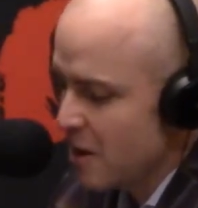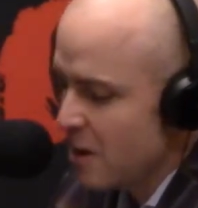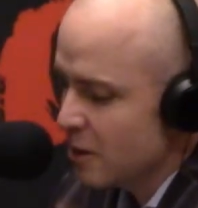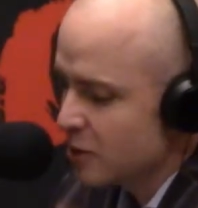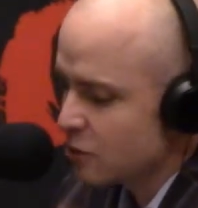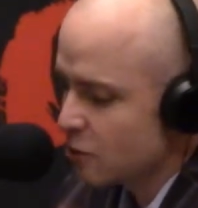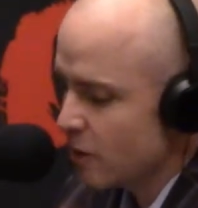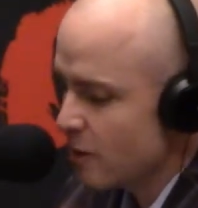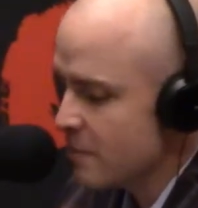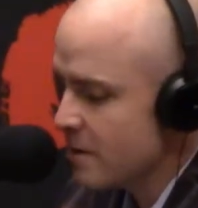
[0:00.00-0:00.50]

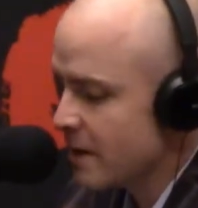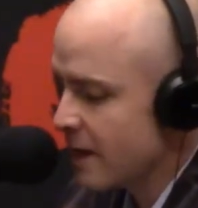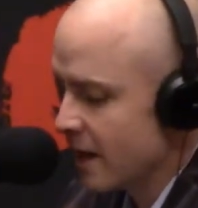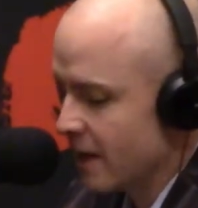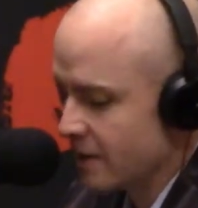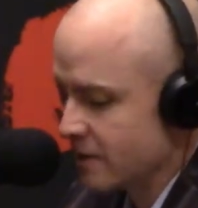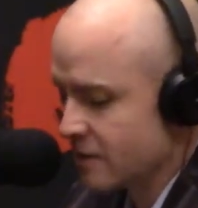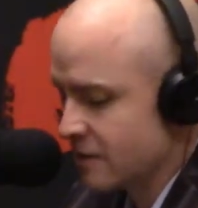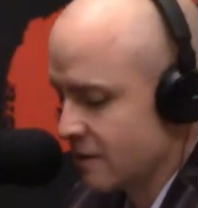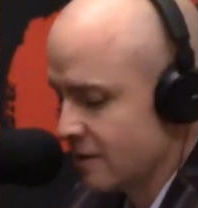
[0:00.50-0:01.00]
So let me
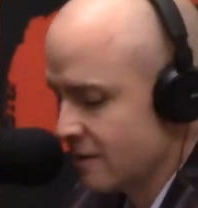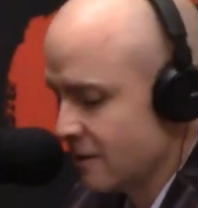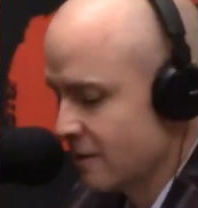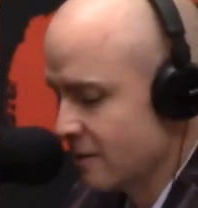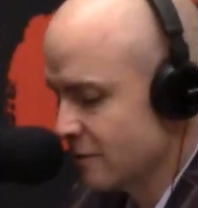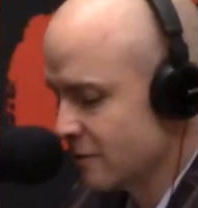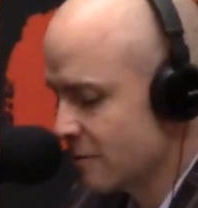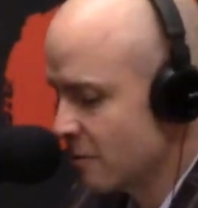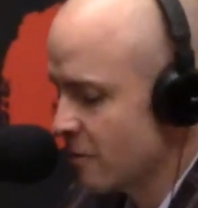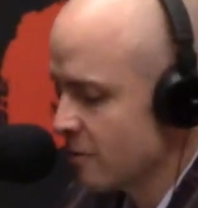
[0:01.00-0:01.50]
guess.
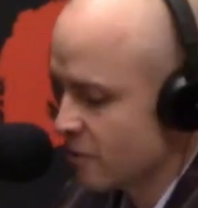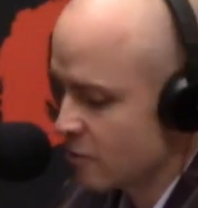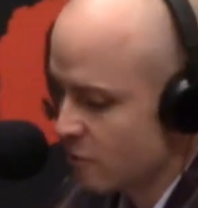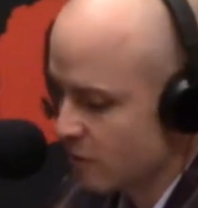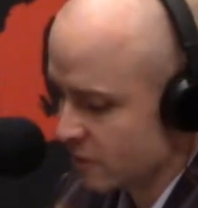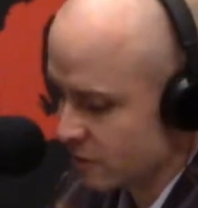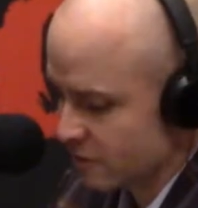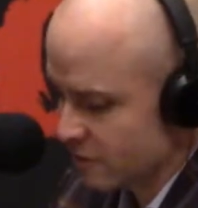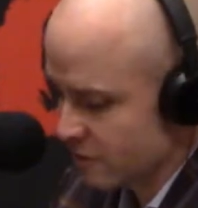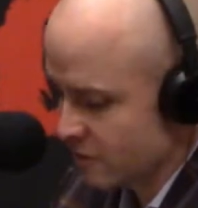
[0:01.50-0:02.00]
There's some other
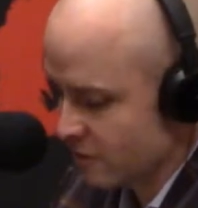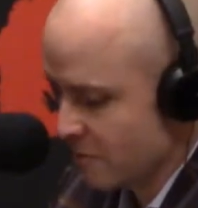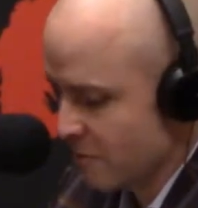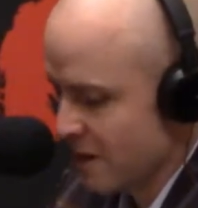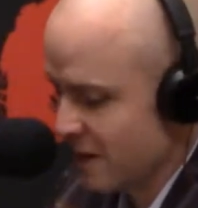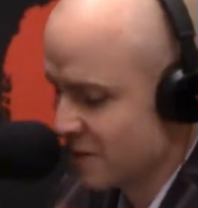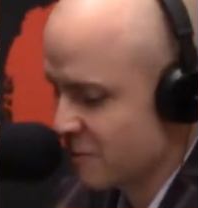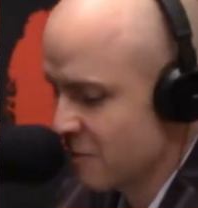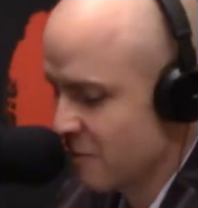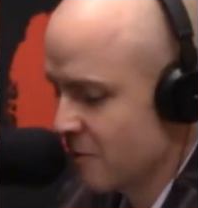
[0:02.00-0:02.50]
questions here
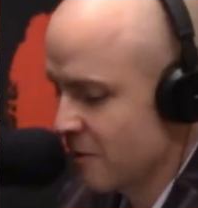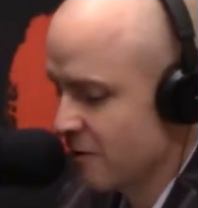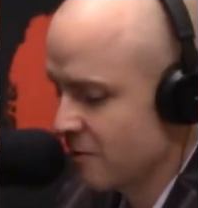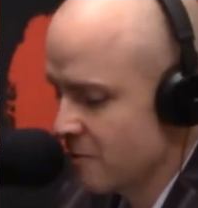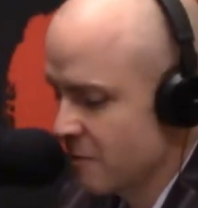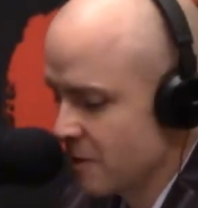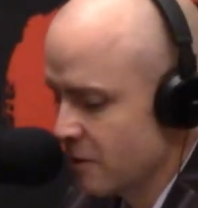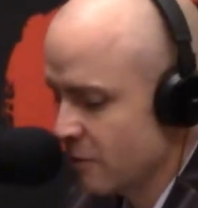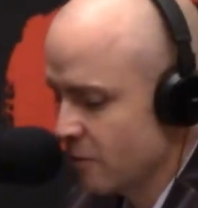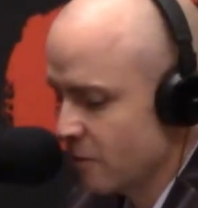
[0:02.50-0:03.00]
Matt's prepared
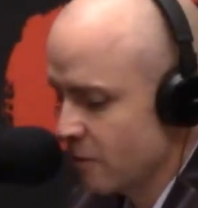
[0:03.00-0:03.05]
for me.